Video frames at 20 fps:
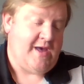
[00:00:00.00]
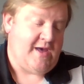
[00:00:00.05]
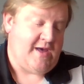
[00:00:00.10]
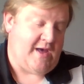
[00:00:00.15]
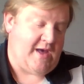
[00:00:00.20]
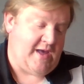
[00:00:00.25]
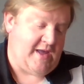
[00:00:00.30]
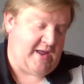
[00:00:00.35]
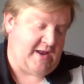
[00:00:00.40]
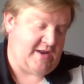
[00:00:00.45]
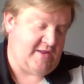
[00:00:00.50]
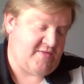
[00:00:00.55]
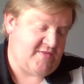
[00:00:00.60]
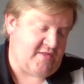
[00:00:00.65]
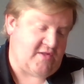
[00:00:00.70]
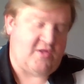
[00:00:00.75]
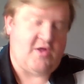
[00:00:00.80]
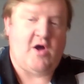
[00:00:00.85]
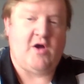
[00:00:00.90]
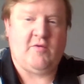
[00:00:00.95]
It is the
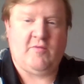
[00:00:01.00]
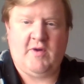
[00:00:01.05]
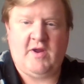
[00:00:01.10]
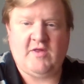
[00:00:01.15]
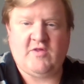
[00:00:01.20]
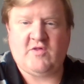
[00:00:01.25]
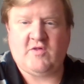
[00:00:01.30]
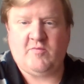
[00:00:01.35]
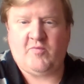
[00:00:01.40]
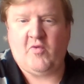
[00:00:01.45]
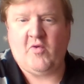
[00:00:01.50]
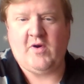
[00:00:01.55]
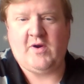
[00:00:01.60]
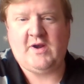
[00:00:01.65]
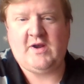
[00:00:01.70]
long range support.